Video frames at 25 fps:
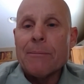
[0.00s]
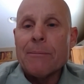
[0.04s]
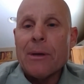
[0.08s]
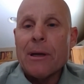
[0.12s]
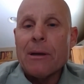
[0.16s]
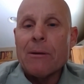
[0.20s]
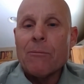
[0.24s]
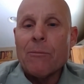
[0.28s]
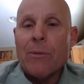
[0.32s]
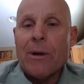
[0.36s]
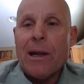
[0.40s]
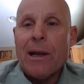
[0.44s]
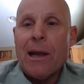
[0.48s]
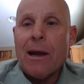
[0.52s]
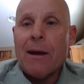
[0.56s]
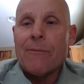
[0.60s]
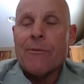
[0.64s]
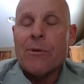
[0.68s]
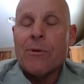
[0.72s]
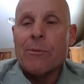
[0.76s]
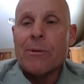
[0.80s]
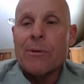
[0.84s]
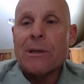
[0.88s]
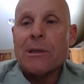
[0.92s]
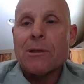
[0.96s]
And we have
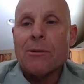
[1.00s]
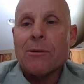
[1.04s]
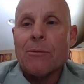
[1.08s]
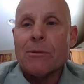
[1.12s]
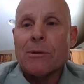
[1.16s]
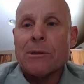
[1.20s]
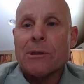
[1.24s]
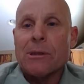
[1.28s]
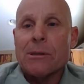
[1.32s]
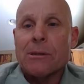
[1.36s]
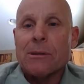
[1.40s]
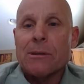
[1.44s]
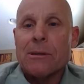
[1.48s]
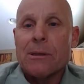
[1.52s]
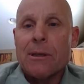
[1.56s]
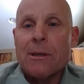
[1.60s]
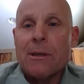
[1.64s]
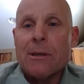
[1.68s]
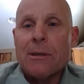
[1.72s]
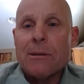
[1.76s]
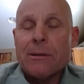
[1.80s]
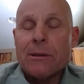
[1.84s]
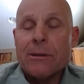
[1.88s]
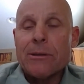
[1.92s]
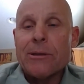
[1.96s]
the resources
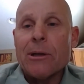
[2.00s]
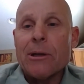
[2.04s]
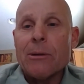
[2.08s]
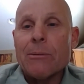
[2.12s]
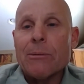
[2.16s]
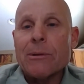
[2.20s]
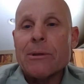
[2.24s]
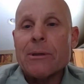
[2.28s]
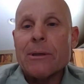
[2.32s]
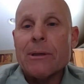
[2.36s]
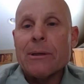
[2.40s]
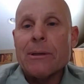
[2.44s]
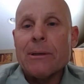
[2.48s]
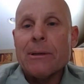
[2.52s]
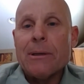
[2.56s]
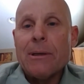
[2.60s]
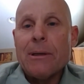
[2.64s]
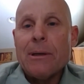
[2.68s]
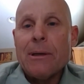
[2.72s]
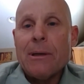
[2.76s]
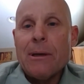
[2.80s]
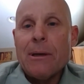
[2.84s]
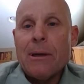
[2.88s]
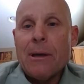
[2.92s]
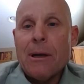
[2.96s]
to deal with it.
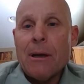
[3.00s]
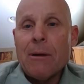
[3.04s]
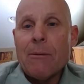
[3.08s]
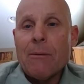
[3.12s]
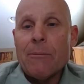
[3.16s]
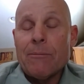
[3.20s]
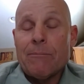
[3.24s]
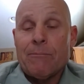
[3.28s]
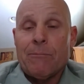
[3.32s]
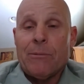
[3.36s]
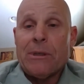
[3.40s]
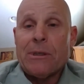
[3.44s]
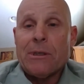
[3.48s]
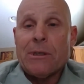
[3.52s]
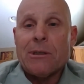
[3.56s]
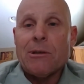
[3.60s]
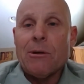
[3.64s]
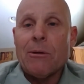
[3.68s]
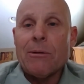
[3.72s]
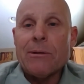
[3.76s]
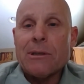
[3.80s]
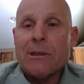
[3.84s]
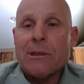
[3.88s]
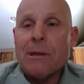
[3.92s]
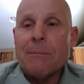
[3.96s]
And we just
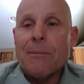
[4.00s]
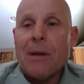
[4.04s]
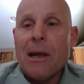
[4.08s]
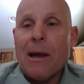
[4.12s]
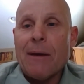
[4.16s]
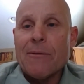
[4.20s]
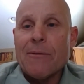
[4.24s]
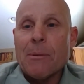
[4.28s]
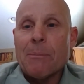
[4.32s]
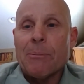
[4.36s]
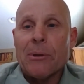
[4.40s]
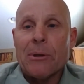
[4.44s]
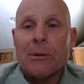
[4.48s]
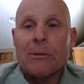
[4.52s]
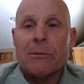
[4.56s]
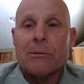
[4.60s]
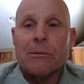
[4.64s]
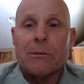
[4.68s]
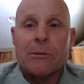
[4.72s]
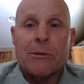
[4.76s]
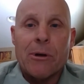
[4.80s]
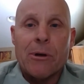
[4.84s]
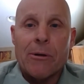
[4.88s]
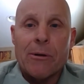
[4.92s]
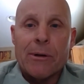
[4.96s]
don't seem to have the political
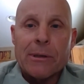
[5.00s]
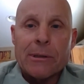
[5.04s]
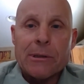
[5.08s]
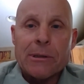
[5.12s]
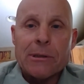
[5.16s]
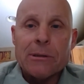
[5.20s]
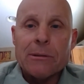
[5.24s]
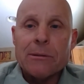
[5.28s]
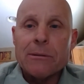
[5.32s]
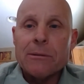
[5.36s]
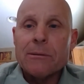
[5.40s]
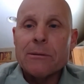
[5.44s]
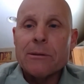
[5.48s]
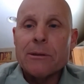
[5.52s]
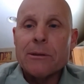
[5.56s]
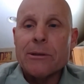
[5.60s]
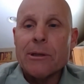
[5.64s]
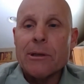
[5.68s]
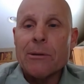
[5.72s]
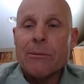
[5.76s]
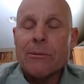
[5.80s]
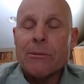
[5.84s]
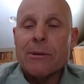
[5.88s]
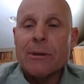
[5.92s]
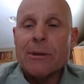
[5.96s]
courage to
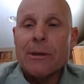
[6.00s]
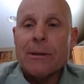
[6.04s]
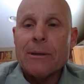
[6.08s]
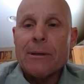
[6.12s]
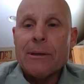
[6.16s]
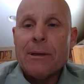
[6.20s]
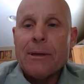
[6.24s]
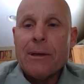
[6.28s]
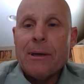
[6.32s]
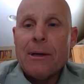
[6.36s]
deal with it.